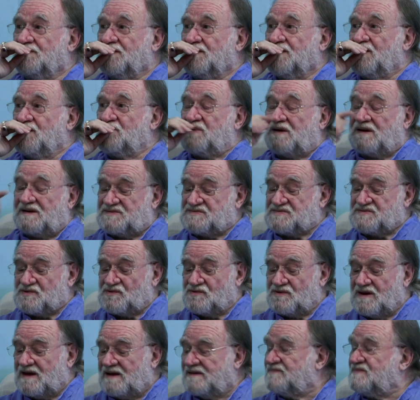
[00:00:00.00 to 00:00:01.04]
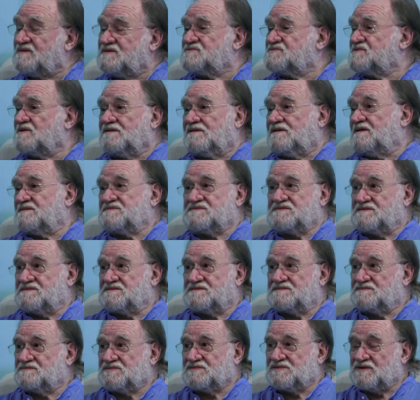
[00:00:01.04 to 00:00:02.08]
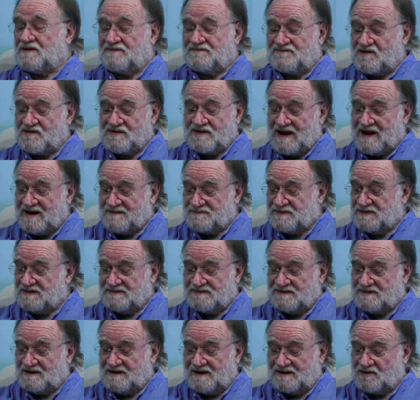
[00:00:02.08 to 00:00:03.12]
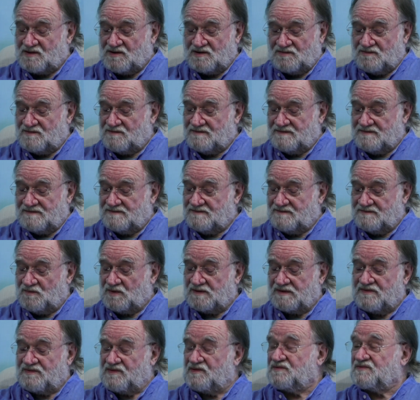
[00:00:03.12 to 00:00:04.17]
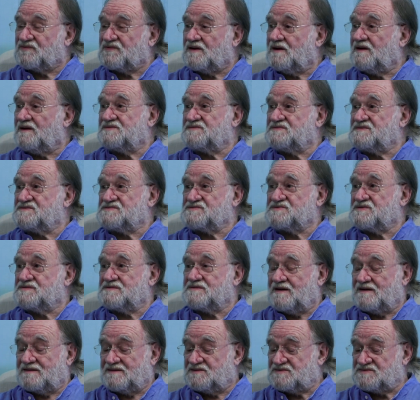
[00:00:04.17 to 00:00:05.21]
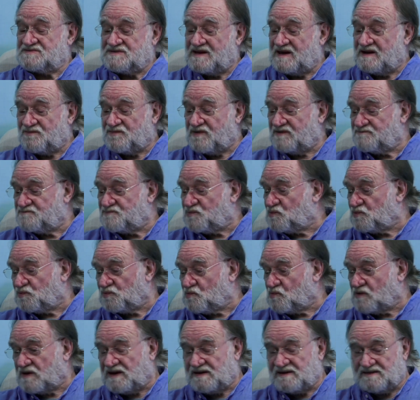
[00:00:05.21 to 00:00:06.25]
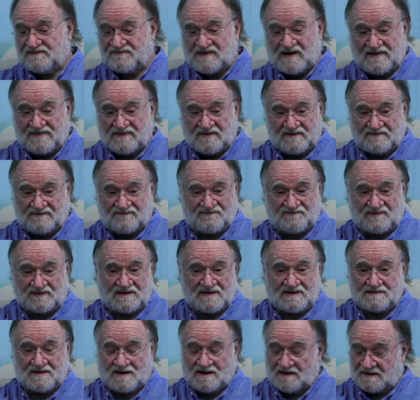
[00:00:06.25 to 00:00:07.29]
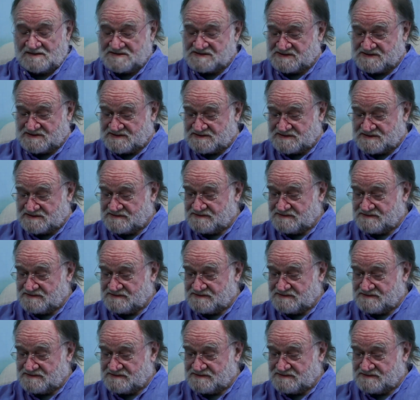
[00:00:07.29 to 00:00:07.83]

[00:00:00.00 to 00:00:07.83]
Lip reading: But I still like these glasses. So I'm very happy that I got one of those glasses tonight because now we bought all kind of other funny glasses.